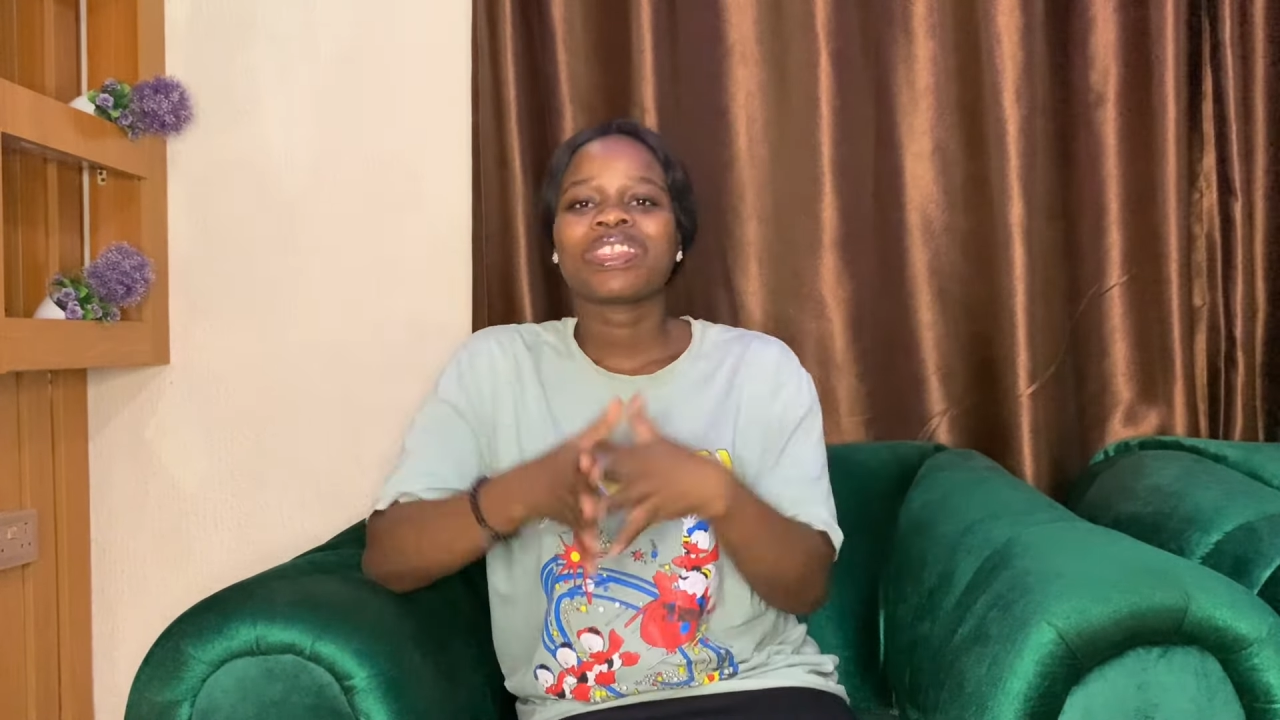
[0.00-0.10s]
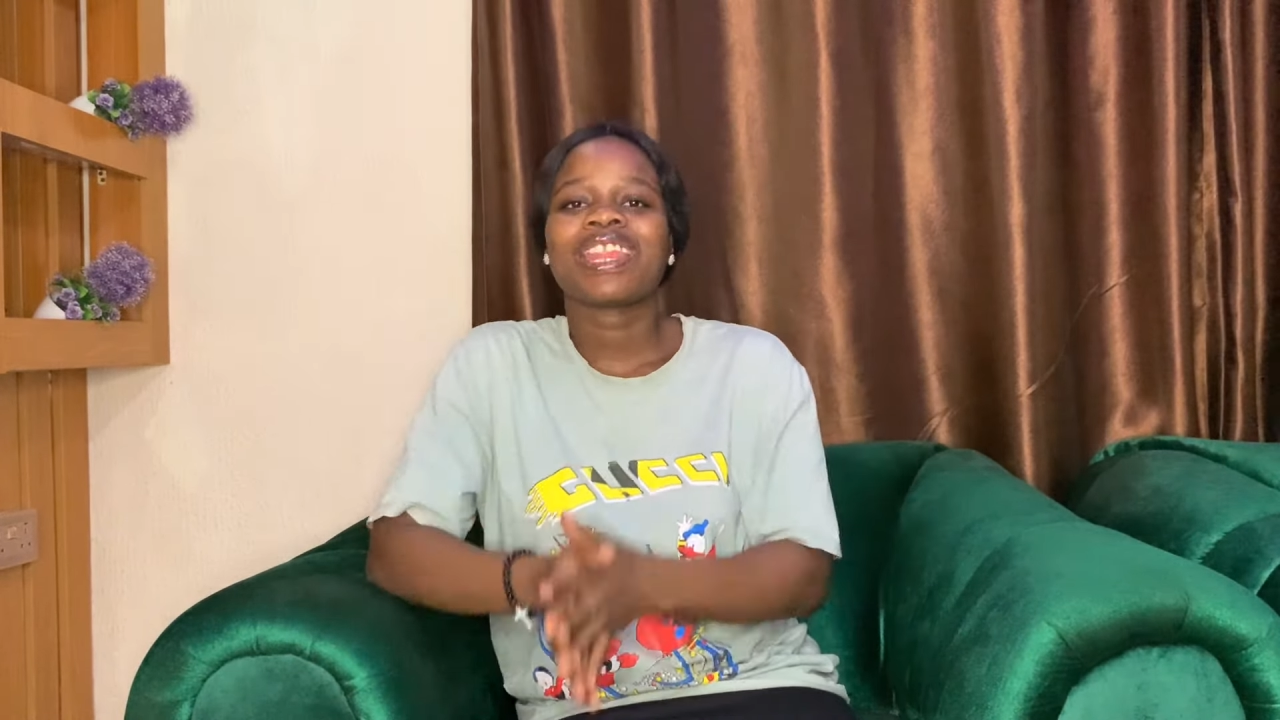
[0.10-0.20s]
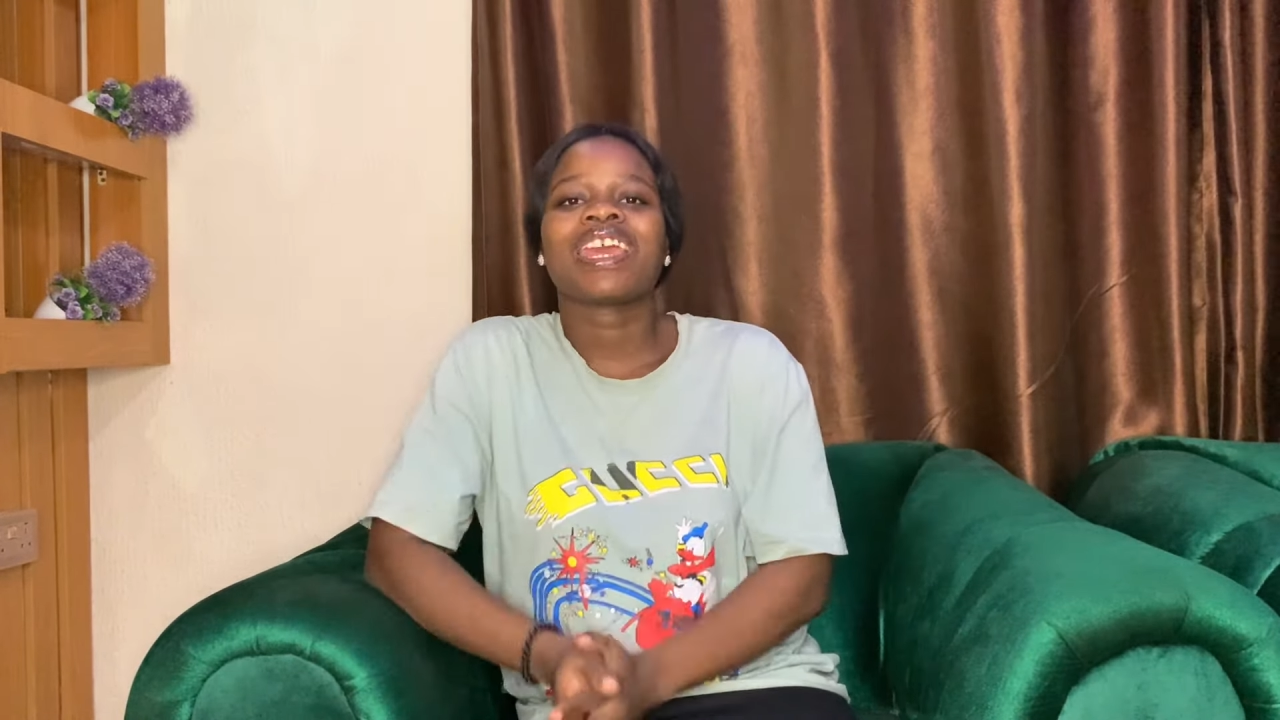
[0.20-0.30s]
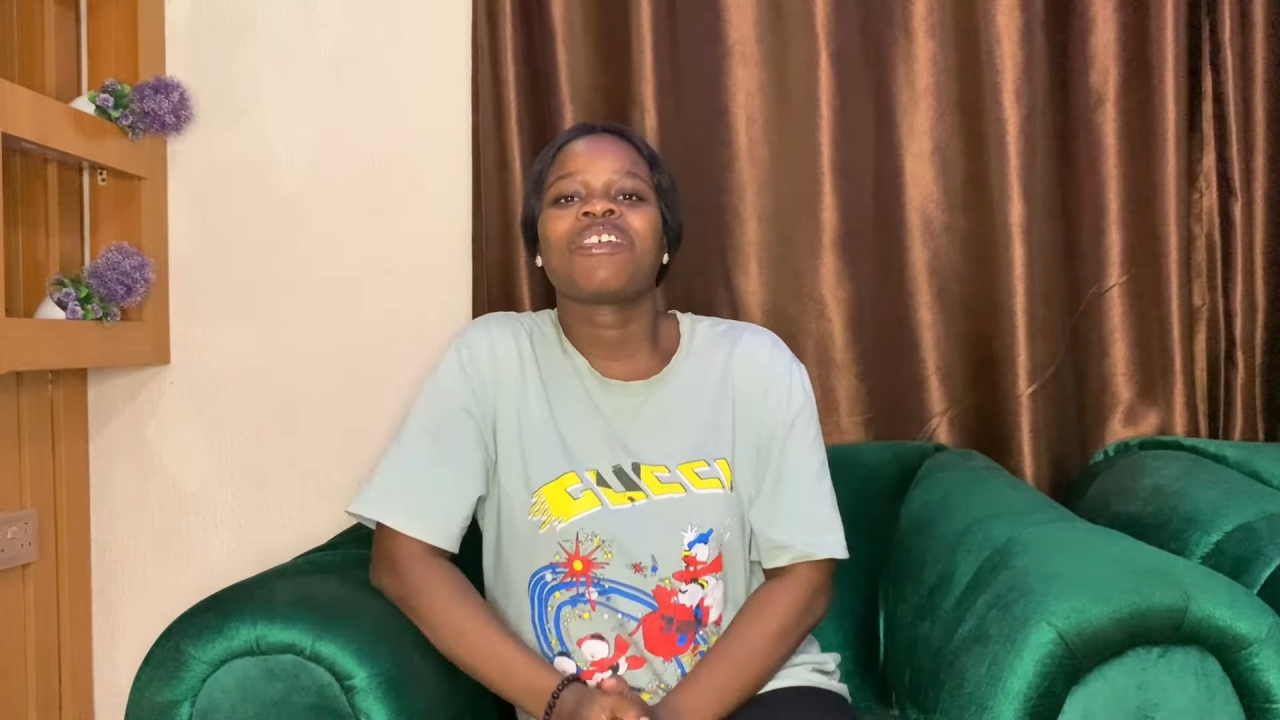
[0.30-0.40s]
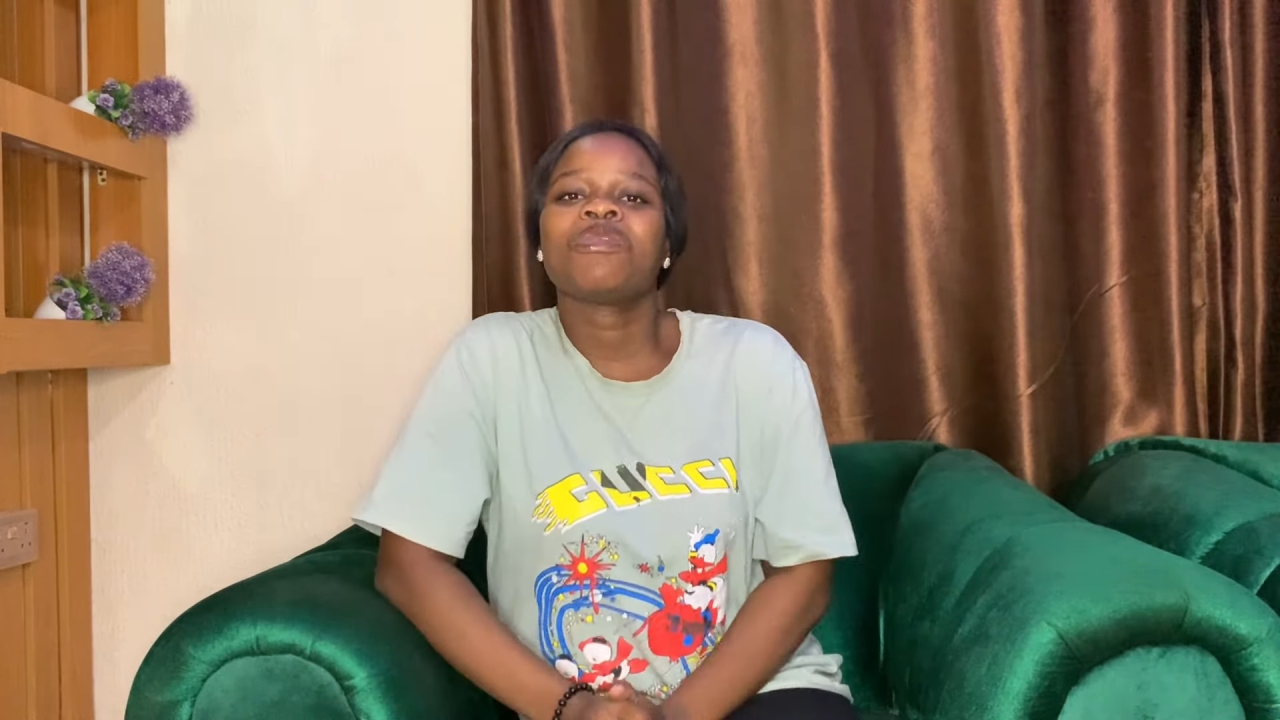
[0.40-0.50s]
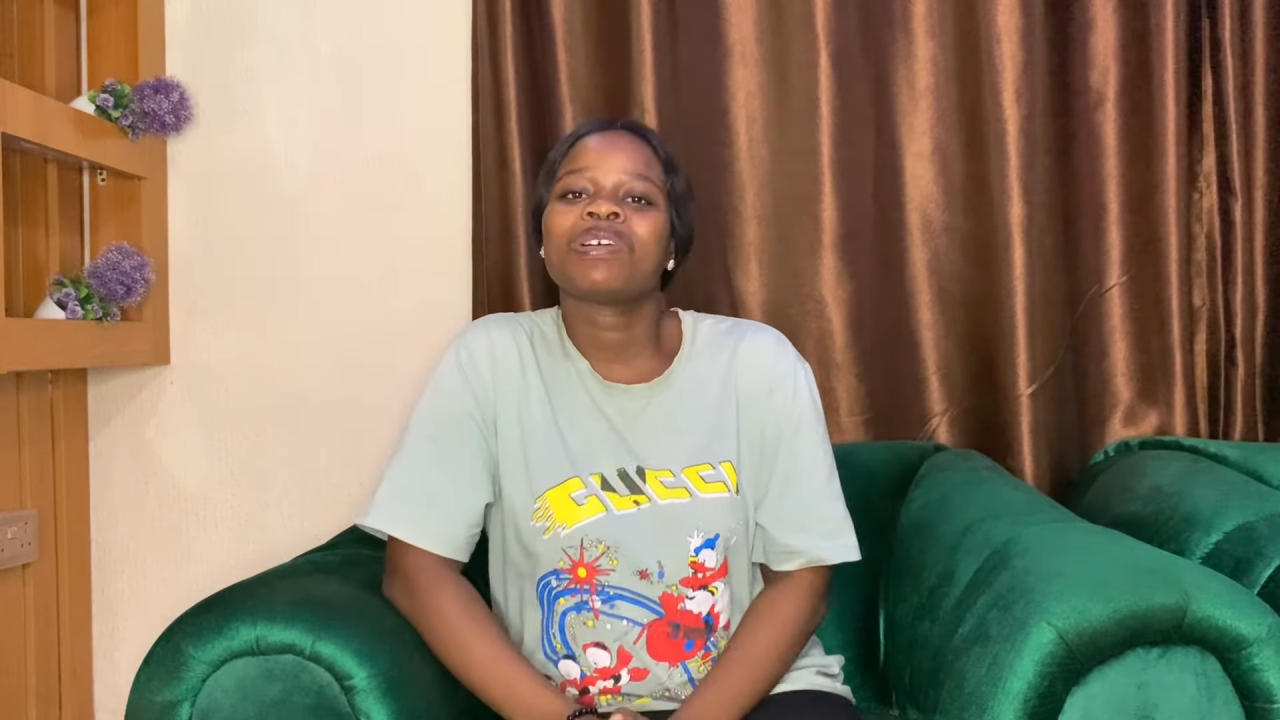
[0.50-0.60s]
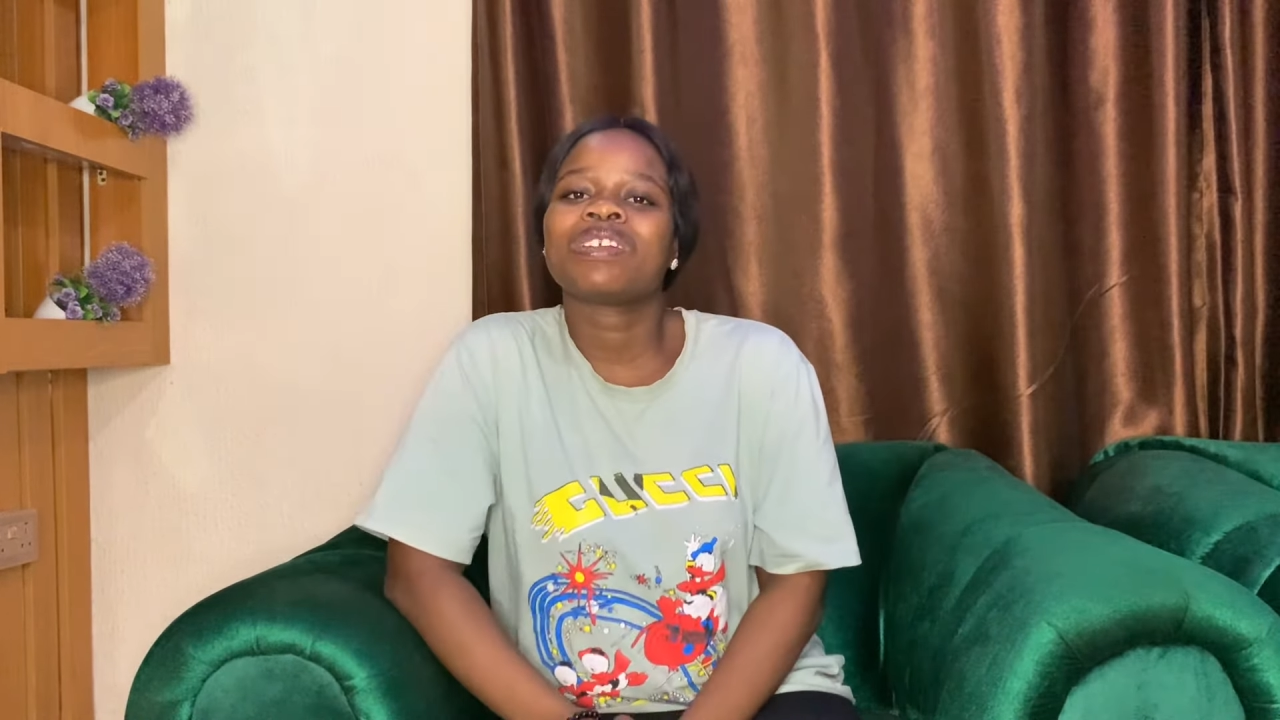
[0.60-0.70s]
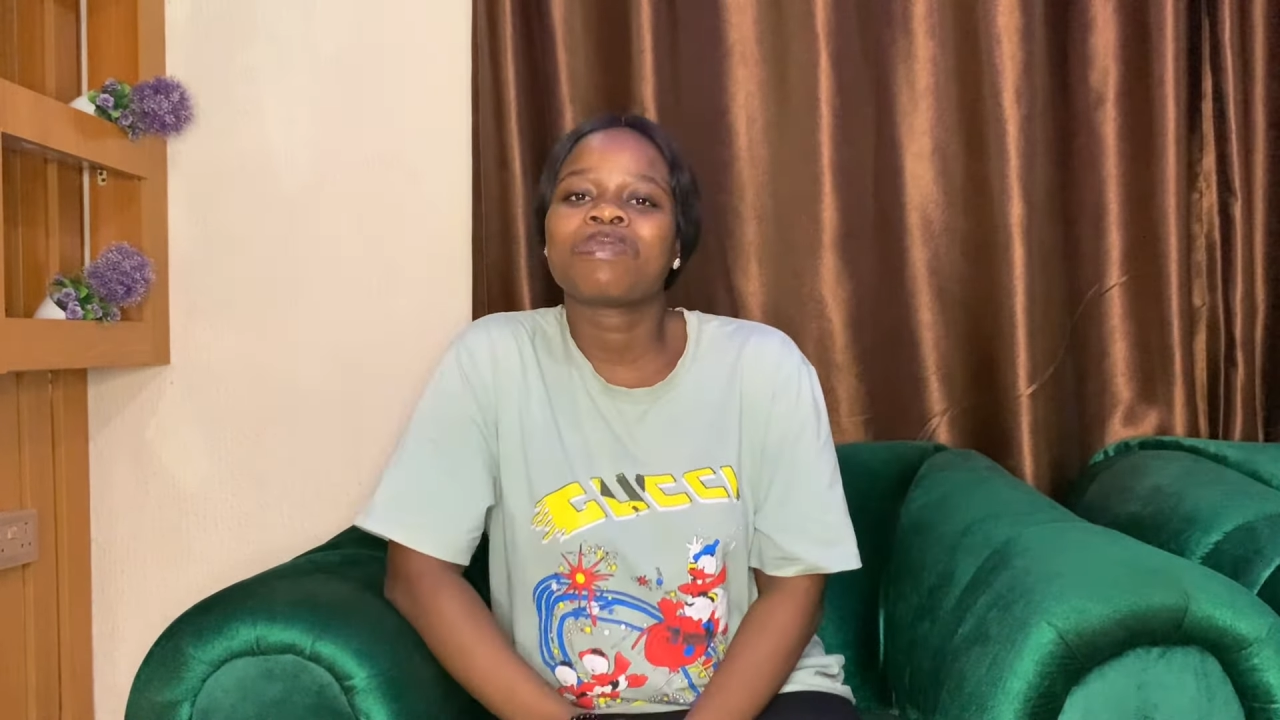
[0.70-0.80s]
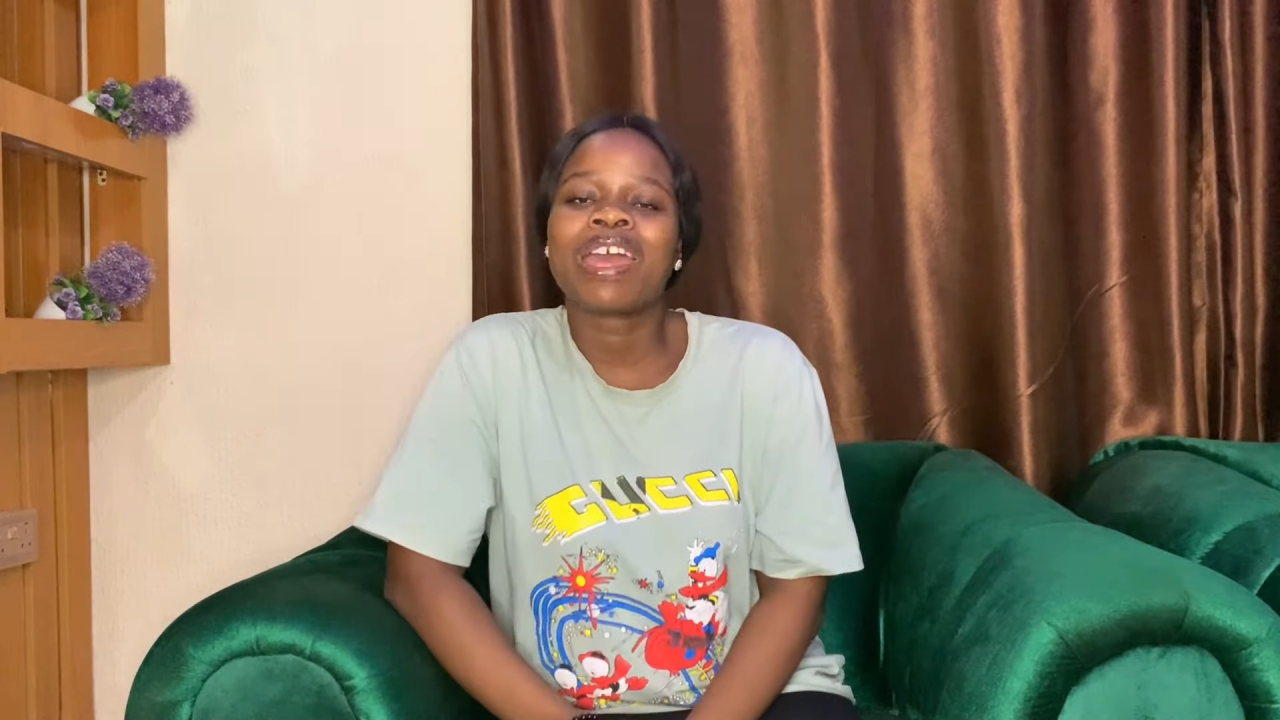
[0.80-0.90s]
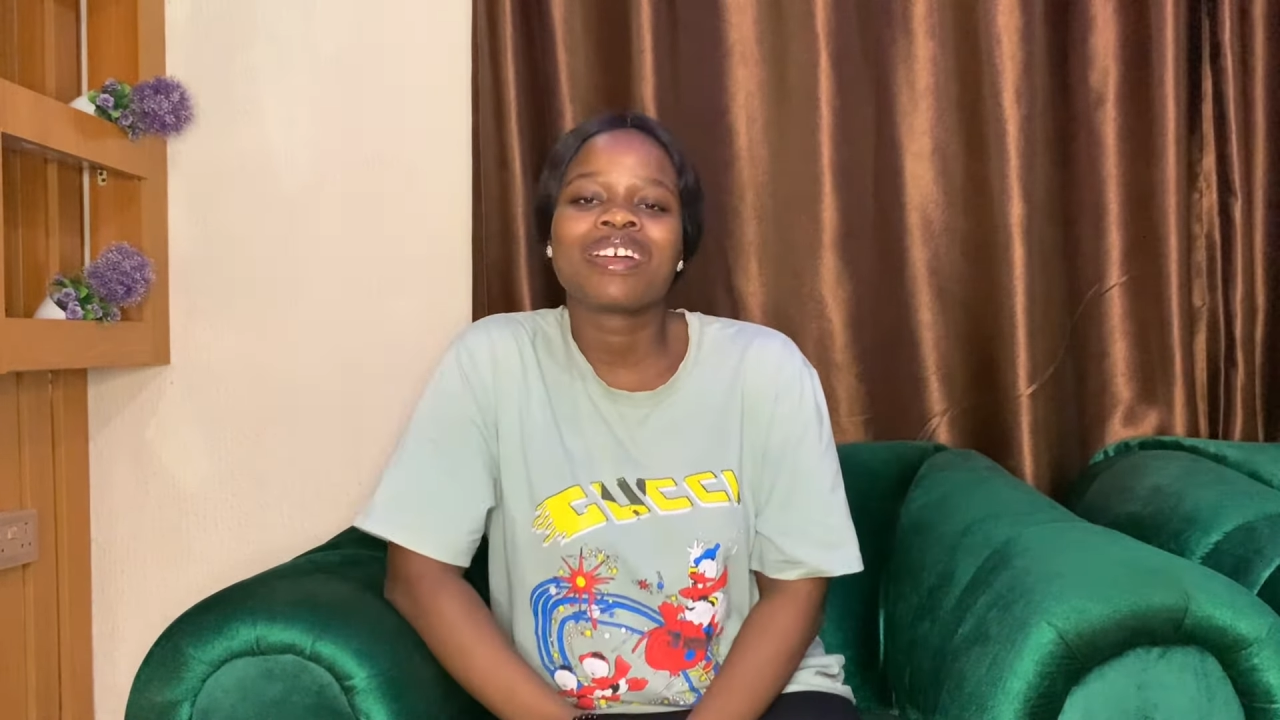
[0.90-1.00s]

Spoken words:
Like, everybody in my